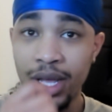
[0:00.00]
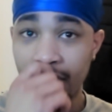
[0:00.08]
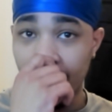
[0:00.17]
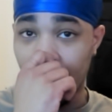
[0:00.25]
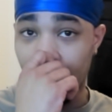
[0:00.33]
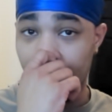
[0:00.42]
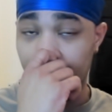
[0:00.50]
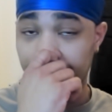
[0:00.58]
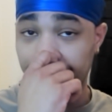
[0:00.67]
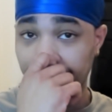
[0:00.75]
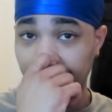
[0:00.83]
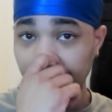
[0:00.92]

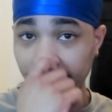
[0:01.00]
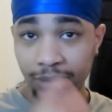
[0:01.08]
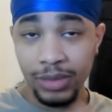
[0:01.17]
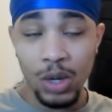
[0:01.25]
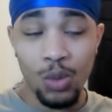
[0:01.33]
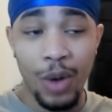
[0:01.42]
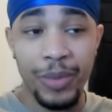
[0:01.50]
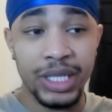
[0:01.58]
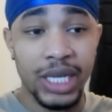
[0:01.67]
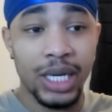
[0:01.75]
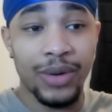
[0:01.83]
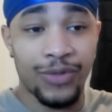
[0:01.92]
when we
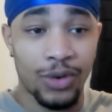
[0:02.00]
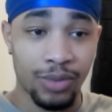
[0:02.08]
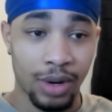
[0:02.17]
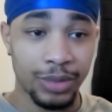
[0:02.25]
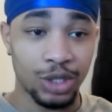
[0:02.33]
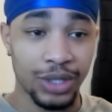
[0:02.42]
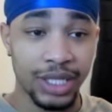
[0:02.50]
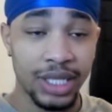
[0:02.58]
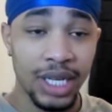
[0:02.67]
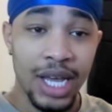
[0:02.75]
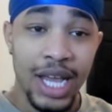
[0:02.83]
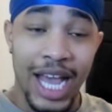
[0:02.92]
signed him from Real Madrid,
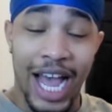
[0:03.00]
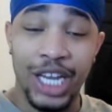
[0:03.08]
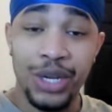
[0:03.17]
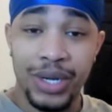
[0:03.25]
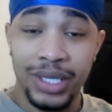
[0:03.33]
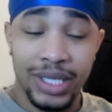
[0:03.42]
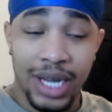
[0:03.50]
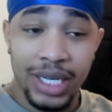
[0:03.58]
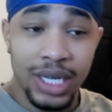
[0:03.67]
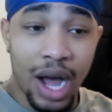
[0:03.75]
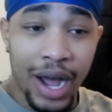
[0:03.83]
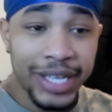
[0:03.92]
and you can sign
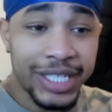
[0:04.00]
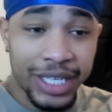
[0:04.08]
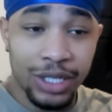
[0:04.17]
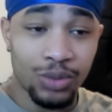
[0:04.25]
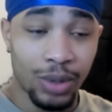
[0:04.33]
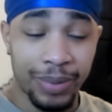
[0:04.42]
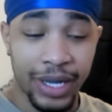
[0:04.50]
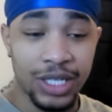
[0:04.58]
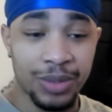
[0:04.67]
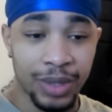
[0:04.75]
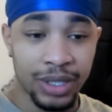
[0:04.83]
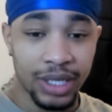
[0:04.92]
an ideal
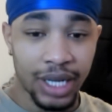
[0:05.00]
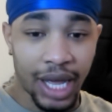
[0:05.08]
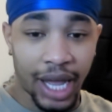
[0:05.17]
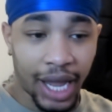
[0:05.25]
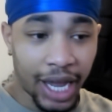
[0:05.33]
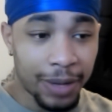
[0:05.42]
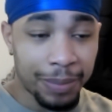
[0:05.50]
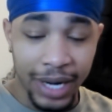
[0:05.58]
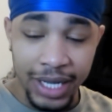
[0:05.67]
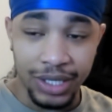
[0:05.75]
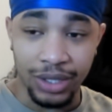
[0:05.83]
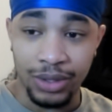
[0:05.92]
replacement in
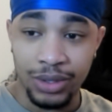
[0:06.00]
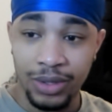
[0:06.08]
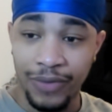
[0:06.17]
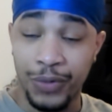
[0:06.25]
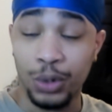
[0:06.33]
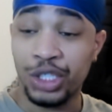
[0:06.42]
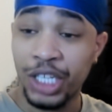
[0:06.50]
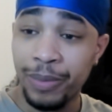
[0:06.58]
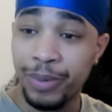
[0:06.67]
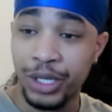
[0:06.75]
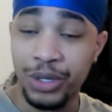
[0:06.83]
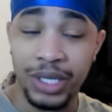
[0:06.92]
PALACIOS for
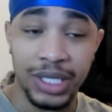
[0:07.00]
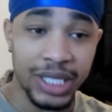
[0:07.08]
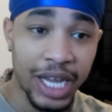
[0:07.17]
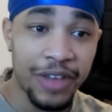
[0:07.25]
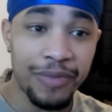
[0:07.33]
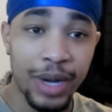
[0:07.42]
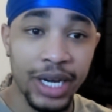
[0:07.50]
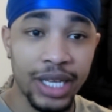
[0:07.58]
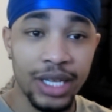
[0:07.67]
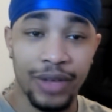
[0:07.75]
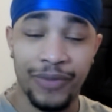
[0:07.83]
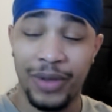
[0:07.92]
cheaper. You could save money.
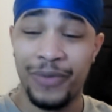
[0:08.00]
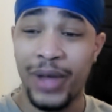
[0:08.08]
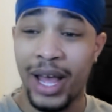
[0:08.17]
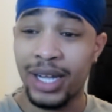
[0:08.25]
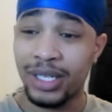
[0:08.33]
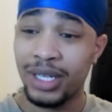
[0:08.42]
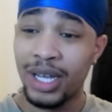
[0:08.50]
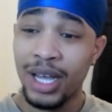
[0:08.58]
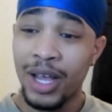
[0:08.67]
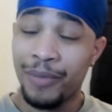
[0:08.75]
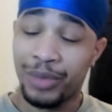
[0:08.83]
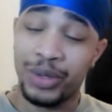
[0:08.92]
In fact,
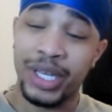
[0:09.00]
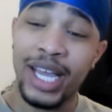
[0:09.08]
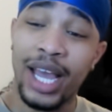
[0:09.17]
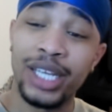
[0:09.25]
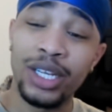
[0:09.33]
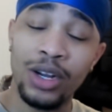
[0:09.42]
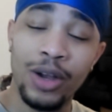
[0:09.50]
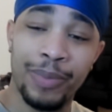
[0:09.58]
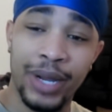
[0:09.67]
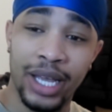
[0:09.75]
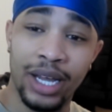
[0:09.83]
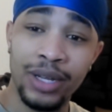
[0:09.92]
you could get a younger
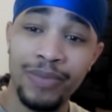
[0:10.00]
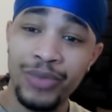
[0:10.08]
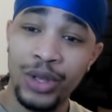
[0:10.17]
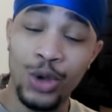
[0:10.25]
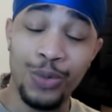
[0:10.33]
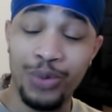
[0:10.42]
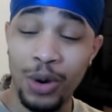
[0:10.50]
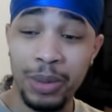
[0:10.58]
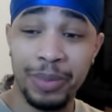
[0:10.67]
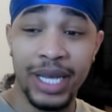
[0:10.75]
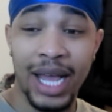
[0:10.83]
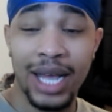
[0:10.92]
player who
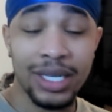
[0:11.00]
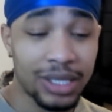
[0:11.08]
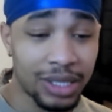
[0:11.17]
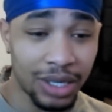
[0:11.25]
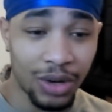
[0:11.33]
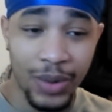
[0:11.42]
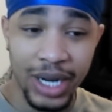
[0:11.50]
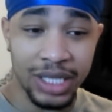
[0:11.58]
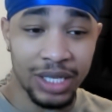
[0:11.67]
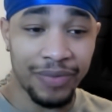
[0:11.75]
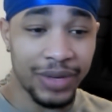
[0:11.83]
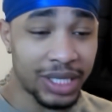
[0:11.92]
probably has a
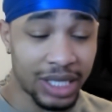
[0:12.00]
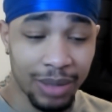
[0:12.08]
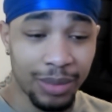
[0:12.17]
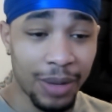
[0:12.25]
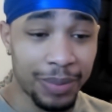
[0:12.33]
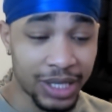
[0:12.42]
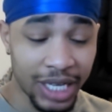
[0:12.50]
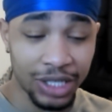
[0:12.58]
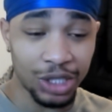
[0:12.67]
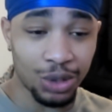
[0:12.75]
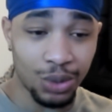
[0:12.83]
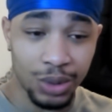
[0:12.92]
relatively similar
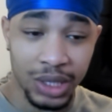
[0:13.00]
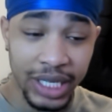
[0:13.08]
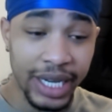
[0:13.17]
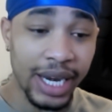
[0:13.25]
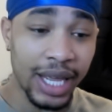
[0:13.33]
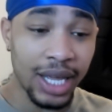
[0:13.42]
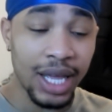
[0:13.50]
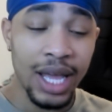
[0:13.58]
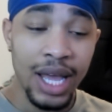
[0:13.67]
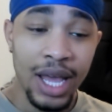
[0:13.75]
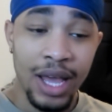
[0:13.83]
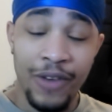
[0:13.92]
potential ceiling
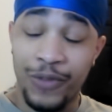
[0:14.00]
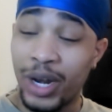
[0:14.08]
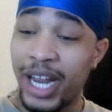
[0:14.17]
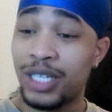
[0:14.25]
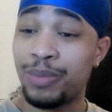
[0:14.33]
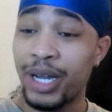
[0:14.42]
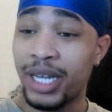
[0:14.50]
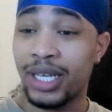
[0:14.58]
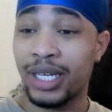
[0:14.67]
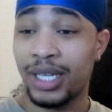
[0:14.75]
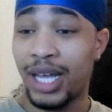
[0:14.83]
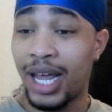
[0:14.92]
for less money.
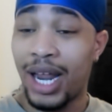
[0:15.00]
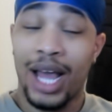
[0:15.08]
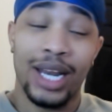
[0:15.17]
And